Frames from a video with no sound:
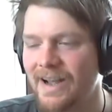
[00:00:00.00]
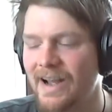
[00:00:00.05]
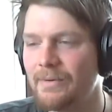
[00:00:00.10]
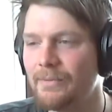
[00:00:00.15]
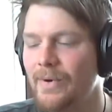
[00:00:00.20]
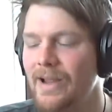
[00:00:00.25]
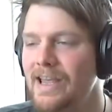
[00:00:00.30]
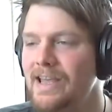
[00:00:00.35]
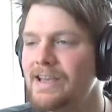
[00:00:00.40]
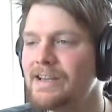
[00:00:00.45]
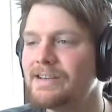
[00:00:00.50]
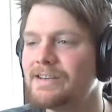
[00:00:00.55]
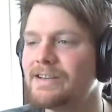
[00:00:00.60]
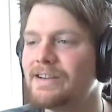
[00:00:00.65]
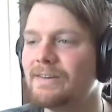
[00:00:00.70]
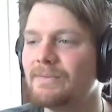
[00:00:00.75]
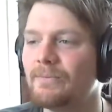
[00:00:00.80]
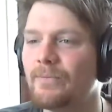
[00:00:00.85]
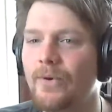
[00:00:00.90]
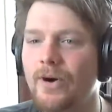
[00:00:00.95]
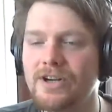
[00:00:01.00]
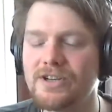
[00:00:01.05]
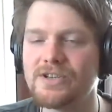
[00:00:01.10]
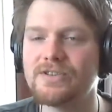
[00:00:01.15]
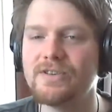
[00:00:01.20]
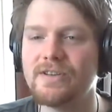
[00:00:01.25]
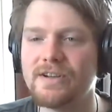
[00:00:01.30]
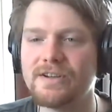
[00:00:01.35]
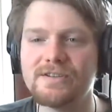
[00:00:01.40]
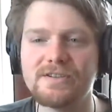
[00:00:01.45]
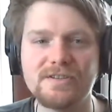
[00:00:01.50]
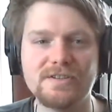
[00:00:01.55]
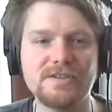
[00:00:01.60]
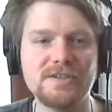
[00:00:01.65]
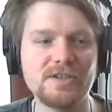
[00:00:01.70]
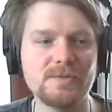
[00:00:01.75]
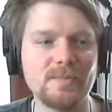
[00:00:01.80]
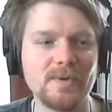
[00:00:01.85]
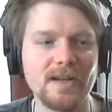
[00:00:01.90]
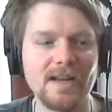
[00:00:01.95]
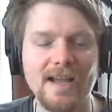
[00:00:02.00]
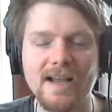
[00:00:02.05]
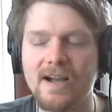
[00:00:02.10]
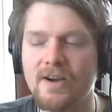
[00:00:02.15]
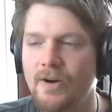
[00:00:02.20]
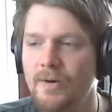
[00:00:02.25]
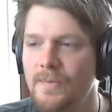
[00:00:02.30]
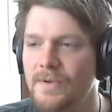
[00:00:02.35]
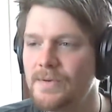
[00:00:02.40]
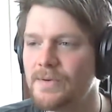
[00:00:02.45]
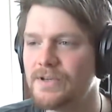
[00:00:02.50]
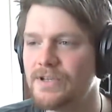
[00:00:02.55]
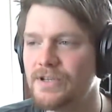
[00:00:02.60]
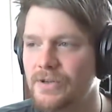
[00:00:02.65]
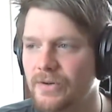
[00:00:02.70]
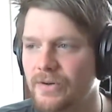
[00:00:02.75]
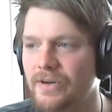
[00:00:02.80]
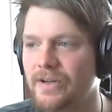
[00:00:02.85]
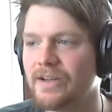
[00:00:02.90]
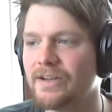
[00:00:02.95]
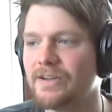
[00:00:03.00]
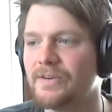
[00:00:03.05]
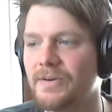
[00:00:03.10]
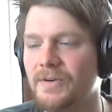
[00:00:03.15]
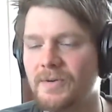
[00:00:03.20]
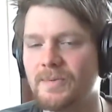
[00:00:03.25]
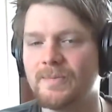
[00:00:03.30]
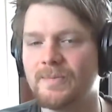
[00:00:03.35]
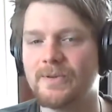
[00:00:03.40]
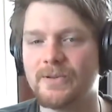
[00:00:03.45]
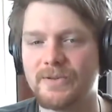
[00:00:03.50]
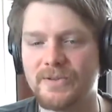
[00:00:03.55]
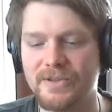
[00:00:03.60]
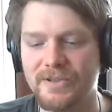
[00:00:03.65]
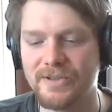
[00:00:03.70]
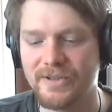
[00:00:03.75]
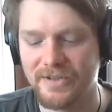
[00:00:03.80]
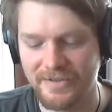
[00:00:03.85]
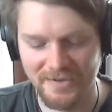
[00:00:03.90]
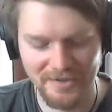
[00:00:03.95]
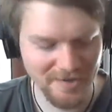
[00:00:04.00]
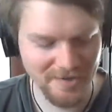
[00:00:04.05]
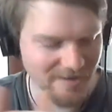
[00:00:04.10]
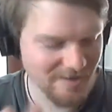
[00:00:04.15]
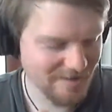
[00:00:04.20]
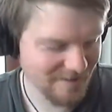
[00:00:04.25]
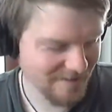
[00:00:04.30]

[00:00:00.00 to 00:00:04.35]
And we get to watch this and just be like, I hope you enjoy your own bullshit.